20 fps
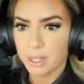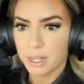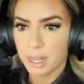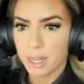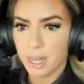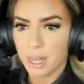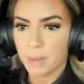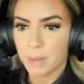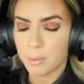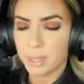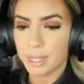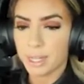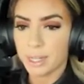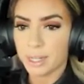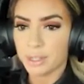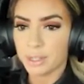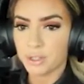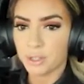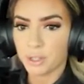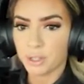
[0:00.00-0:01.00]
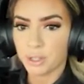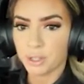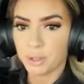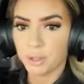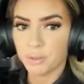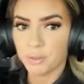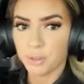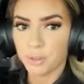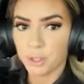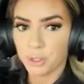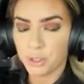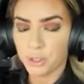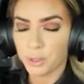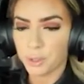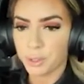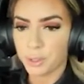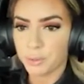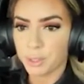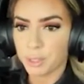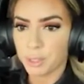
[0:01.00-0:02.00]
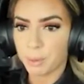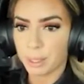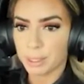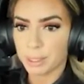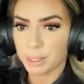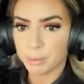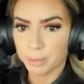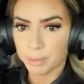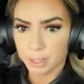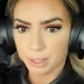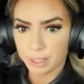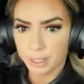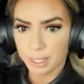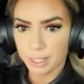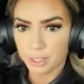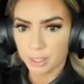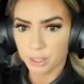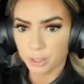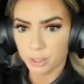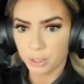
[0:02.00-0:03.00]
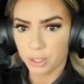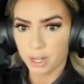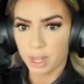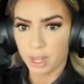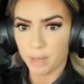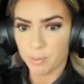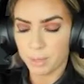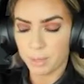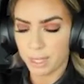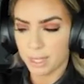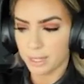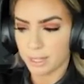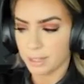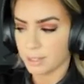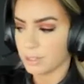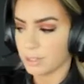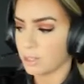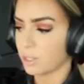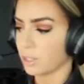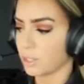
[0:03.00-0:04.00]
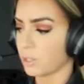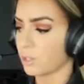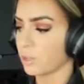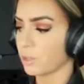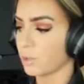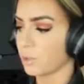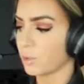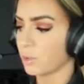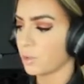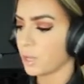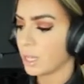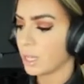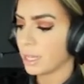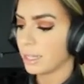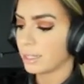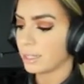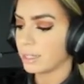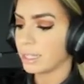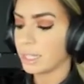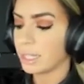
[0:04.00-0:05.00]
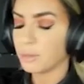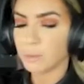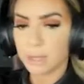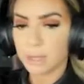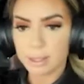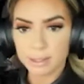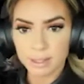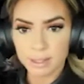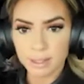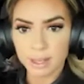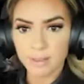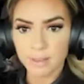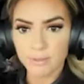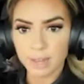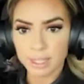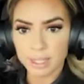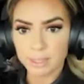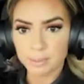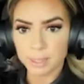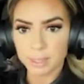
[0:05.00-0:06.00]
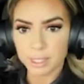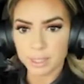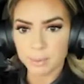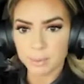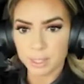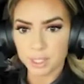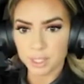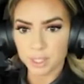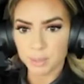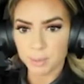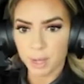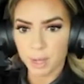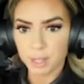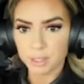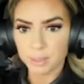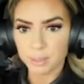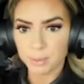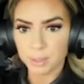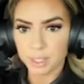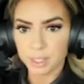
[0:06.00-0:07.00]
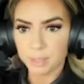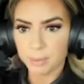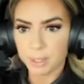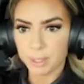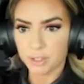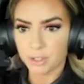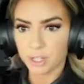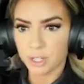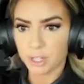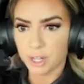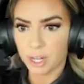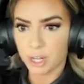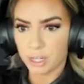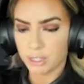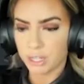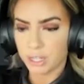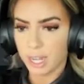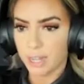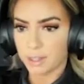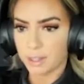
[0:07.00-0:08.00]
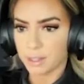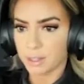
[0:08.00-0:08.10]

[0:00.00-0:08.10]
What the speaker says: And it's your fiduciary responsibility to your LPs to de-risk the investment as much as possible, especially in hard tech.